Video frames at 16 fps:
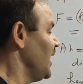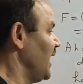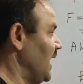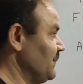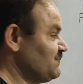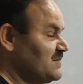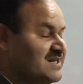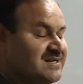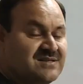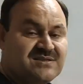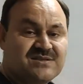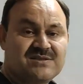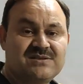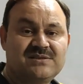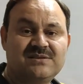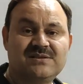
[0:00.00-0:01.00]

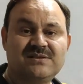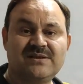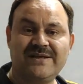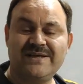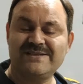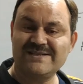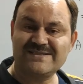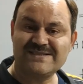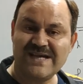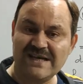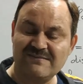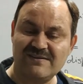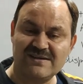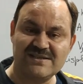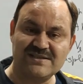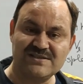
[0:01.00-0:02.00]
Upthrust is a
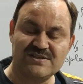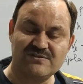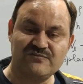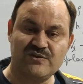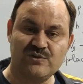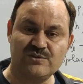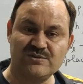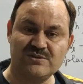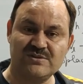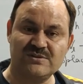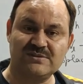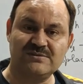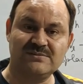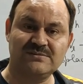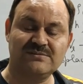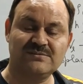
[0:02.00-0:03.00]
self-adjusting force
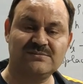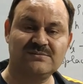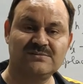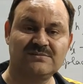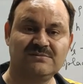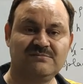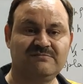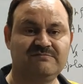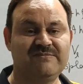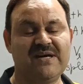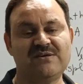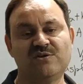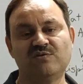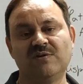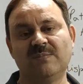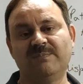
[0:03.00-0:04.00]

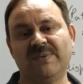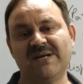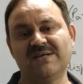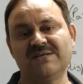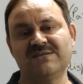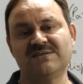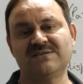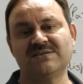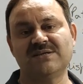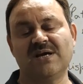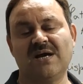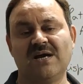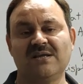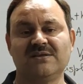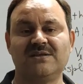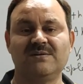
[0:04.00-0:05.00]
when you will place
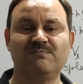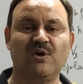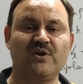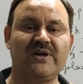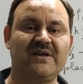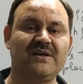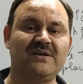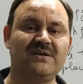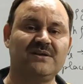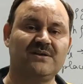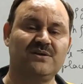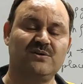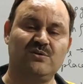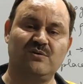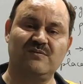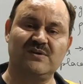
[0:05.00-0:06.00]
the body
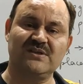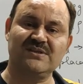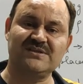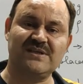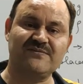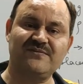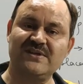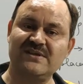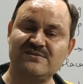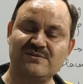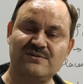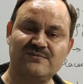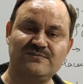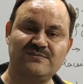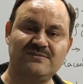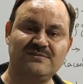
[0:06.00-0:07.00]
over the surface
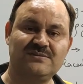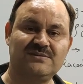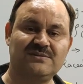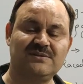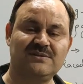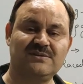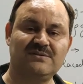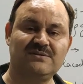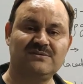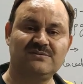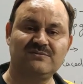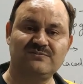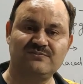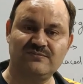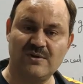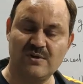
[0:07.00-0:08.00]
of
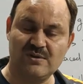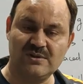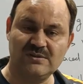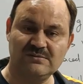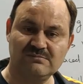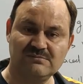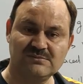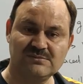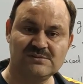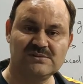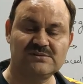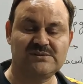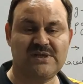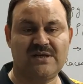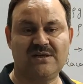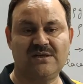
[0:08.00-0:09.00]
fluid,
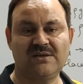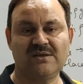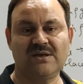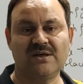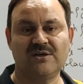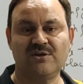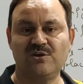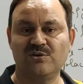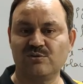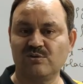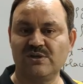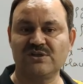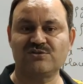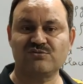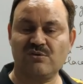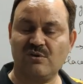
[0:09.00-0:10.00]
then due
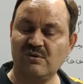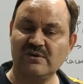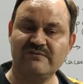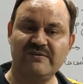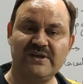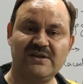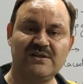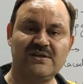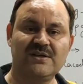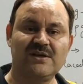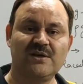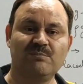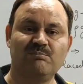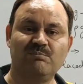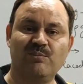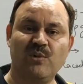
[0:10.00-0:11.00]
to its own weight,
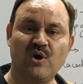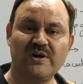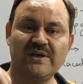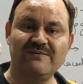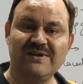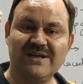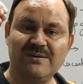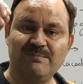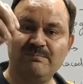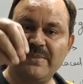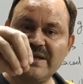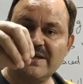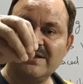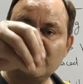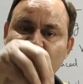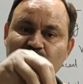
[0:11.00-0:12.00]
body will
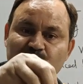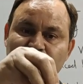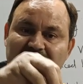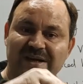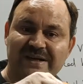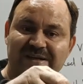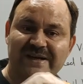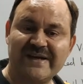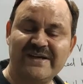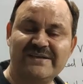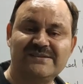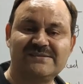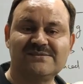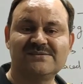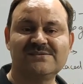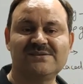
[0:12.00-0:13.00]
begin to
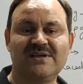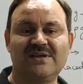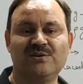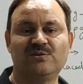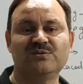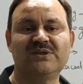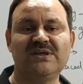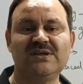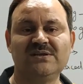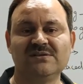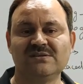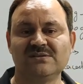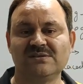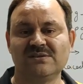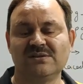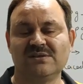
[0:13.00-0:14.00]
penetrate into the
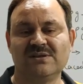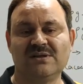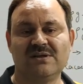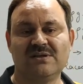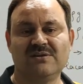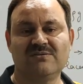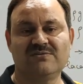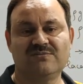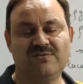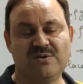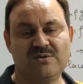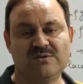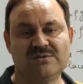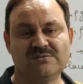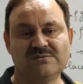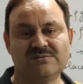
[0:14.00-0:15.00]

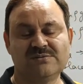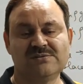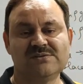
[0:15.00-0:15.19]
fluid